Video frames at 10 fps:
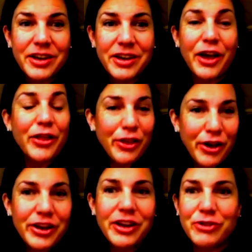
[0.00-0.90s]
And I
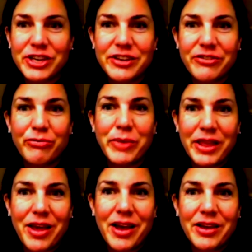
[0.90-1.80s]
thought it would give me
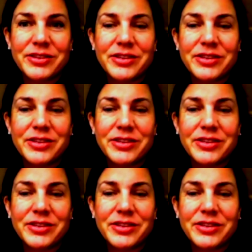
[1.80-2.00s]
that.